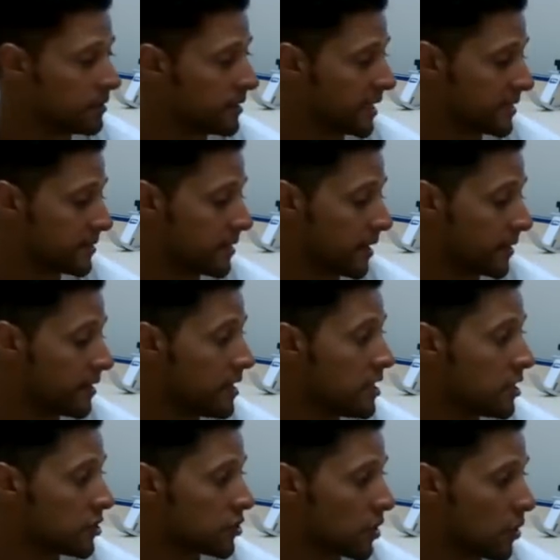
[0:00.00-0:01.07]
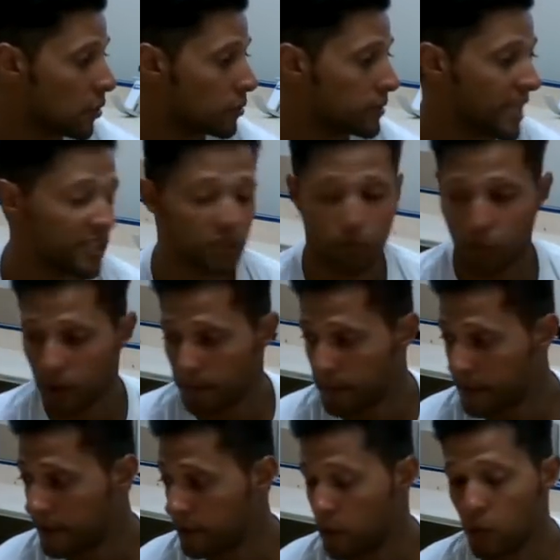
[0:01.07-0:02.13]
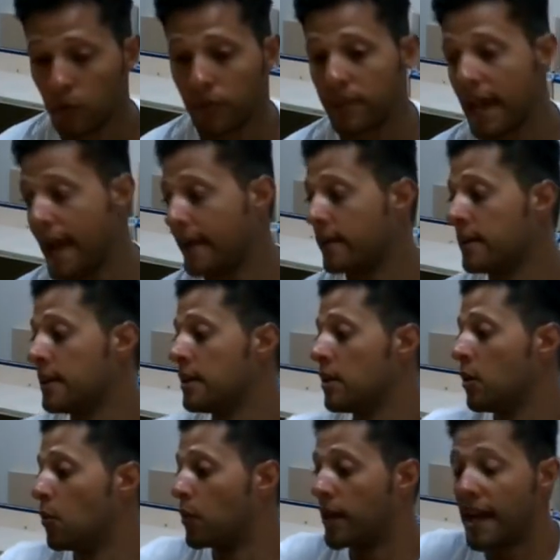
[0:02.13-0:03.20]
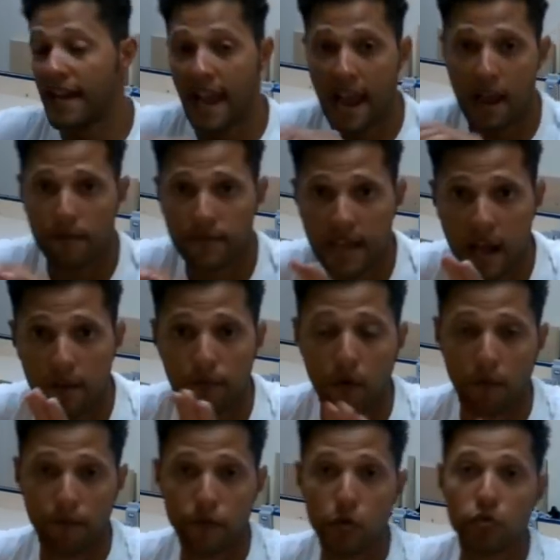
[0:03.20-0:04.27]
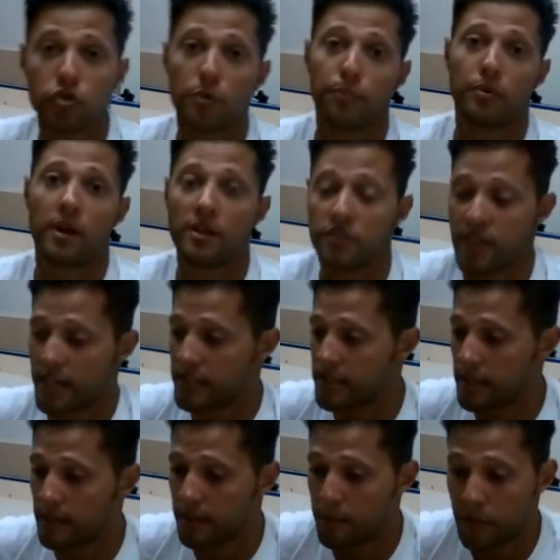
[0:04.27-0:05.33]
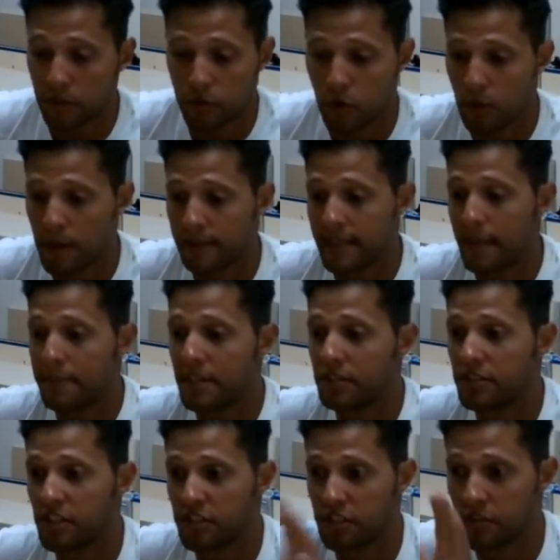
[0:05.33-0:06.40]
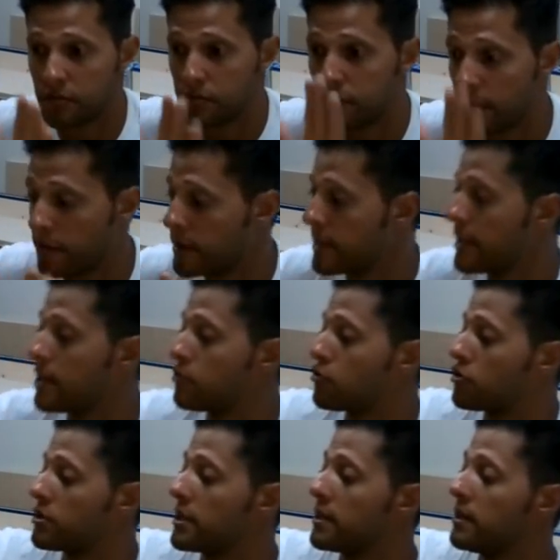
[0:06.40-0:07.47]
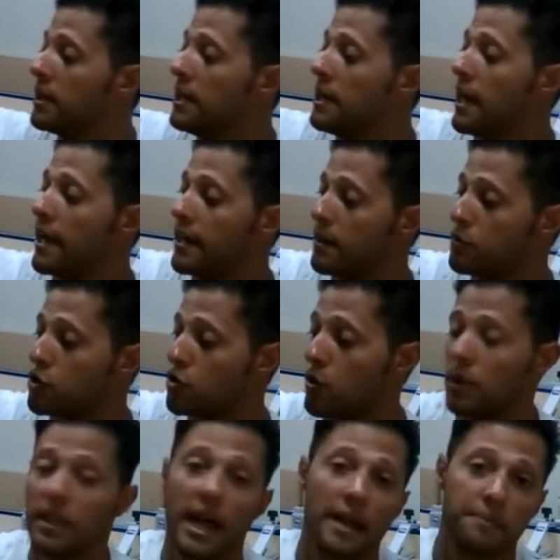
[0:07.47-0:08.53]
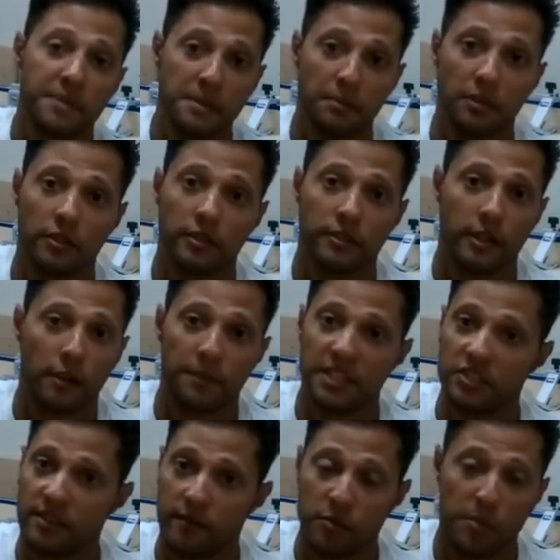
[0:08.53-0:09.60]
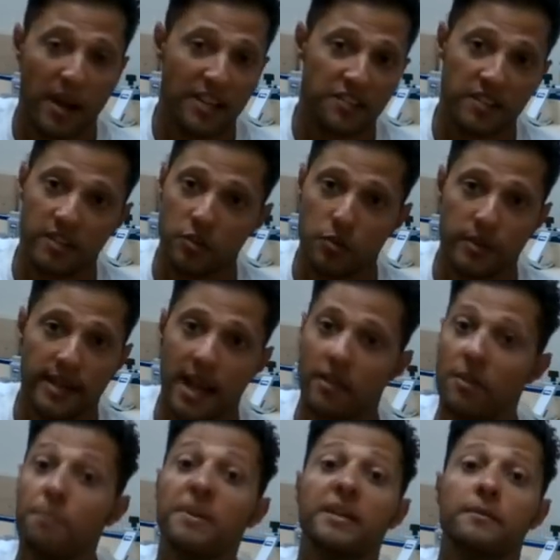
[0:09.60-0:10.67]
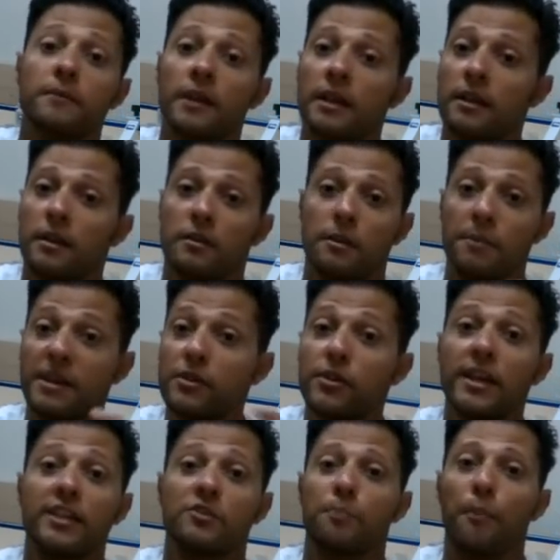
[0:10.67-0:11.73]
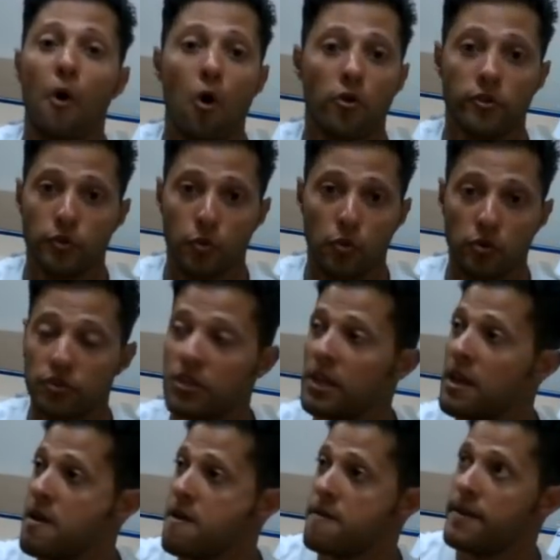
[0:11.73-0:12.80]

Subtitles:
That's done. So that's what I'm going to be doing with that. What I have now for future projects, now I want to talk about that because this is very interesting, and I'm sure a lot of people, because everybody's into it now, the big thing is barn doors.